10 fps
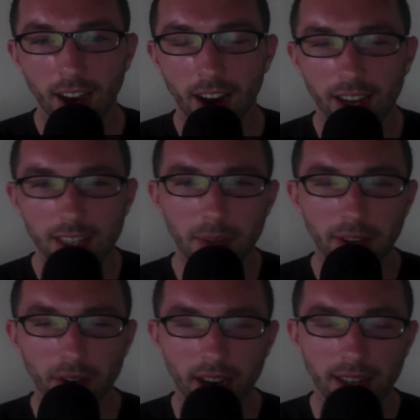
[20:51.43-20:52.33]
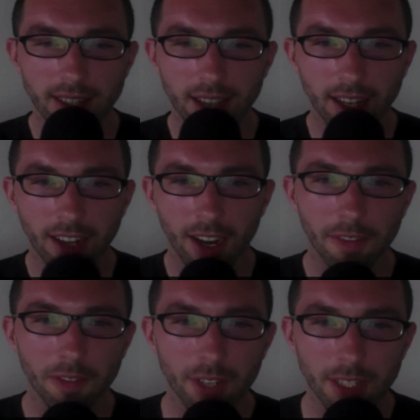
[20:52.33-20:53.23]
All right, it's been great signing
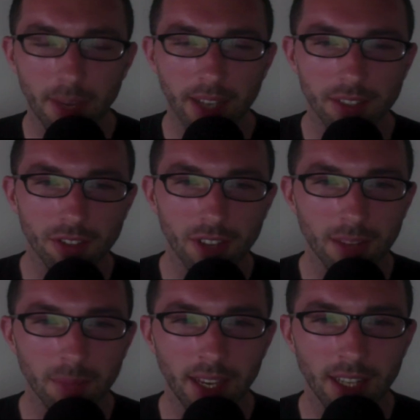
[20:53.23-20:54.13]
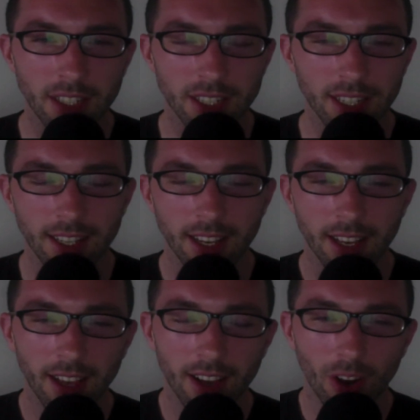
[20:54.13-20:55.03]
off. Chris Masterjohn, PhD.
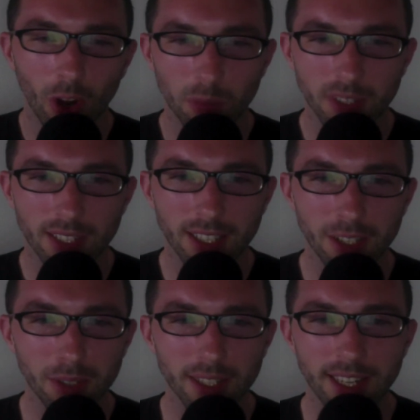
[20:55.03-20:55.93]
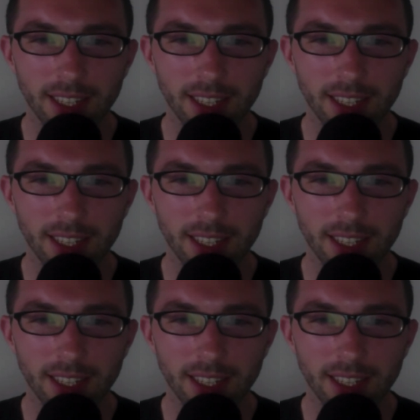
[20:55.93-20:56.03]
Hope to see you in the next